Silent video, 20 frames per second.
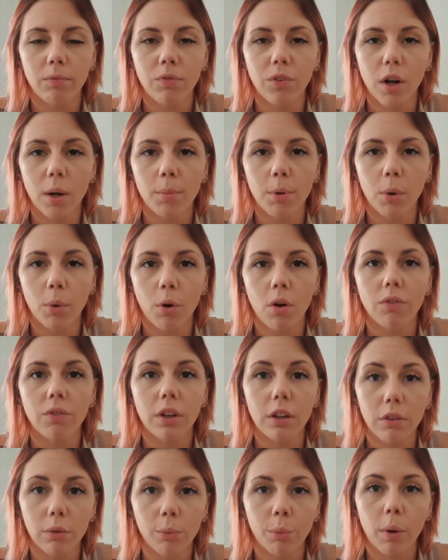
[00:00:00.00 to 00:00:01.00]
fibro off
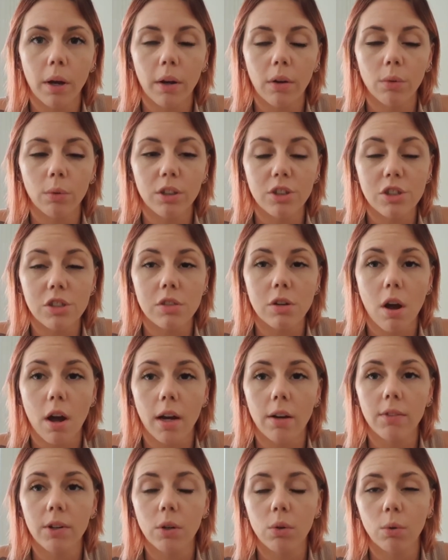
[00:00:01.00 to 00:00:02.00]
as well, which is
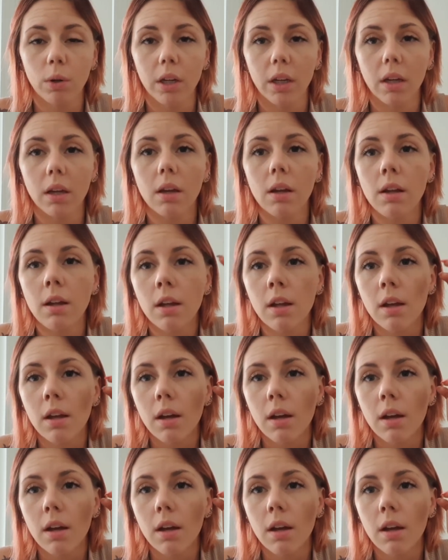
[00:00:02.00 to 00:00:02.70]
kind of annoying.